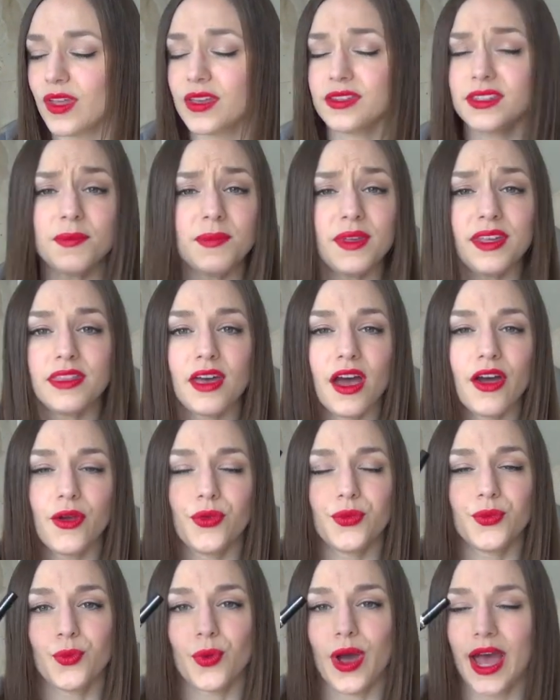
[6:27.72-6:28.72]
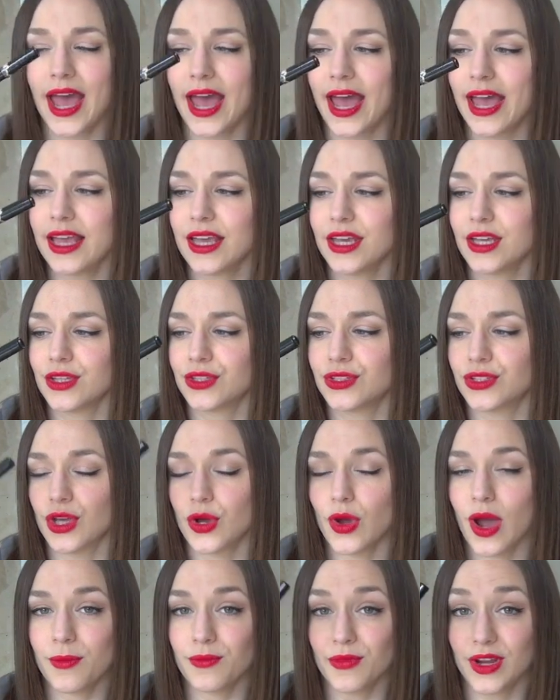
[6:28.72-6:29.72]
something that I would wear,
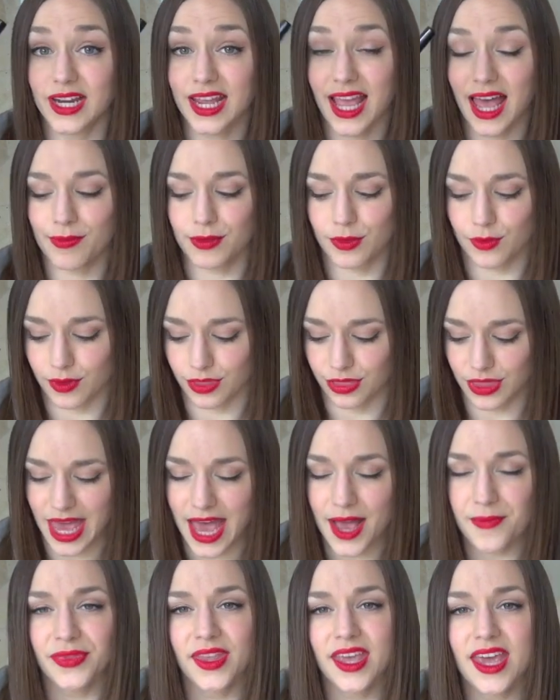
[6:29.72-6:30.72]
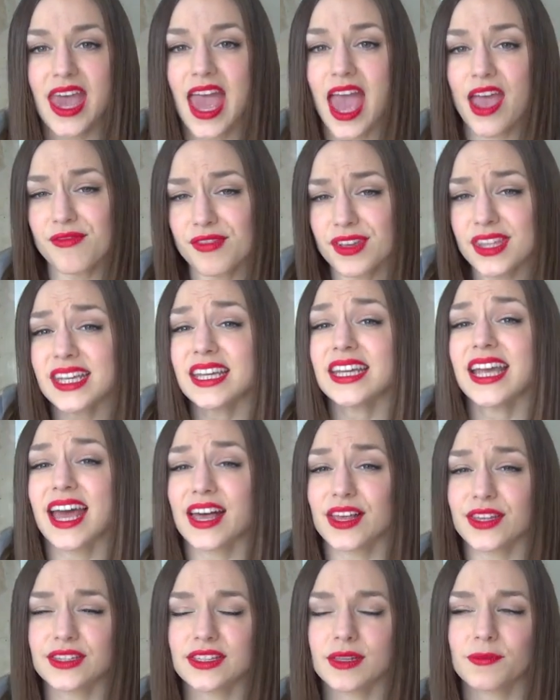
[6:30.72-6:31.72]
so I'm really happy with that. Everything
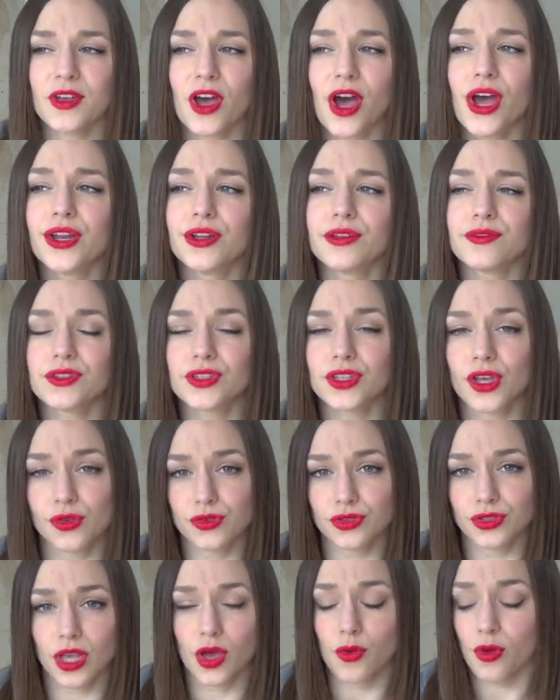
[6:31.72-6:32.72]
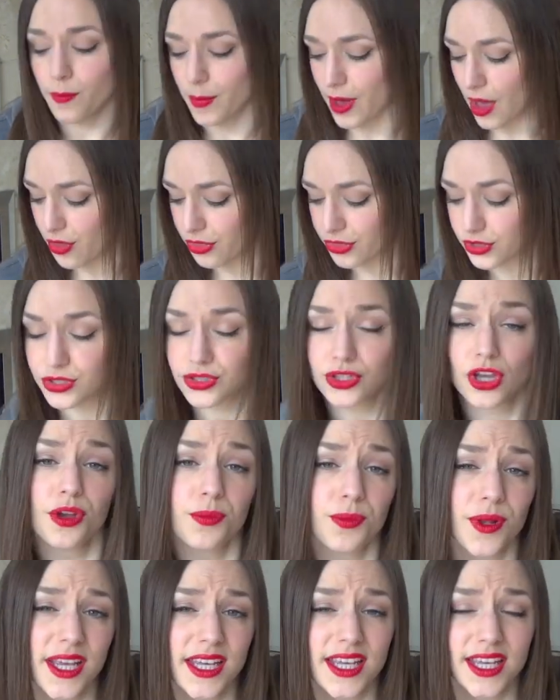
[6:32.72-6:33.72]
else I'm kind of so-so about. The
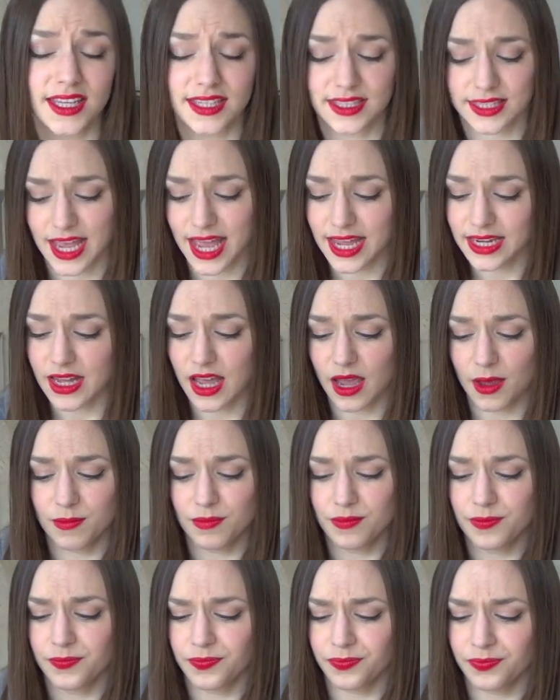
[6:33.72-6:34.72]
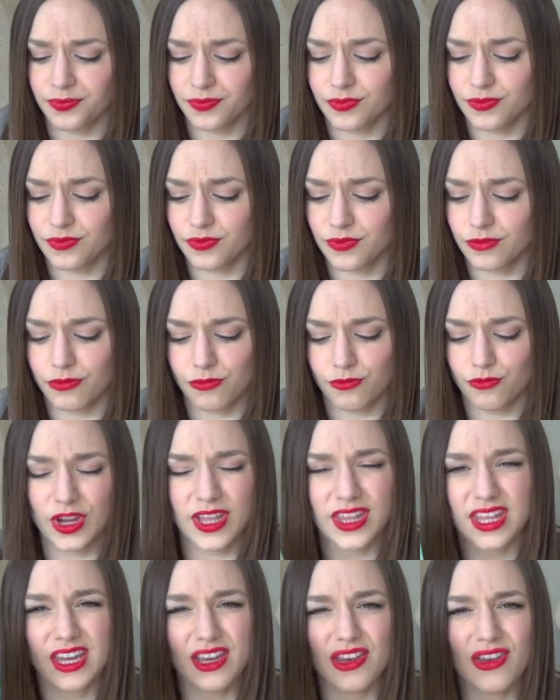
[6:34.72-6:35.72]
soap, like I said, I'm
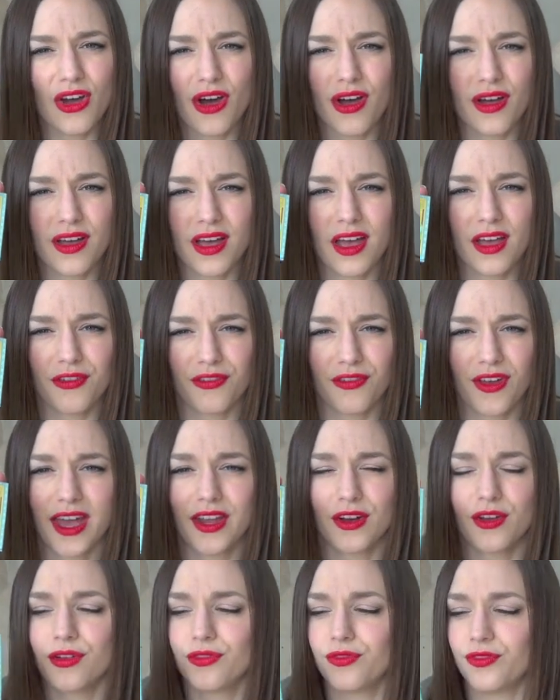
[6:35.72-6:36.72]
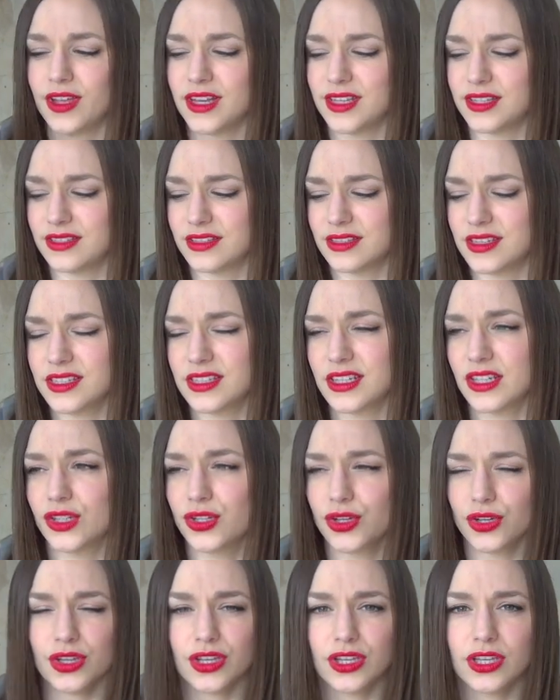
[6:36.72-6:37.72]
really not a fan of. It doesn't
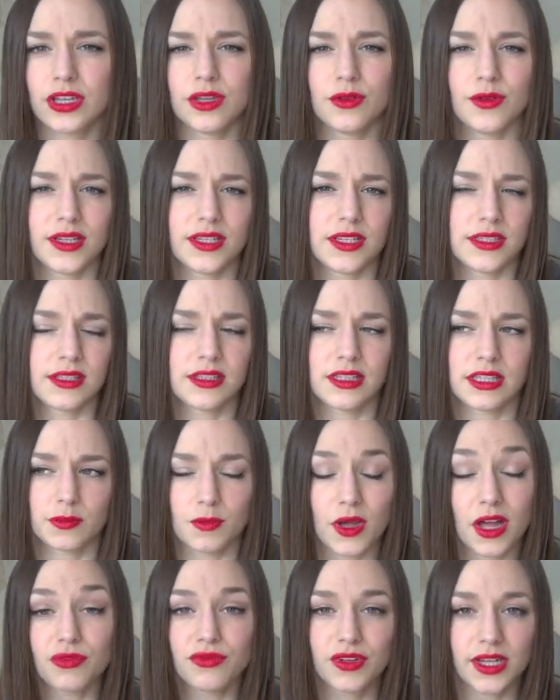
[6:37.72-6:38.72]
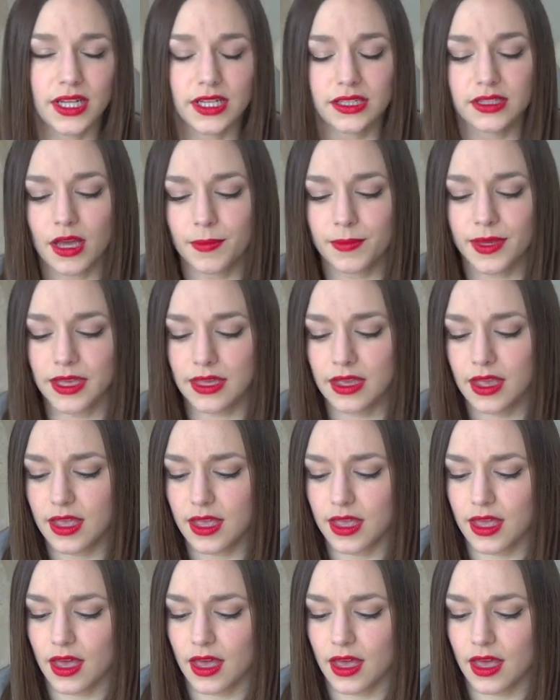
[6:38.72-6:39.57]
look cute, it doesn't smell really yummy.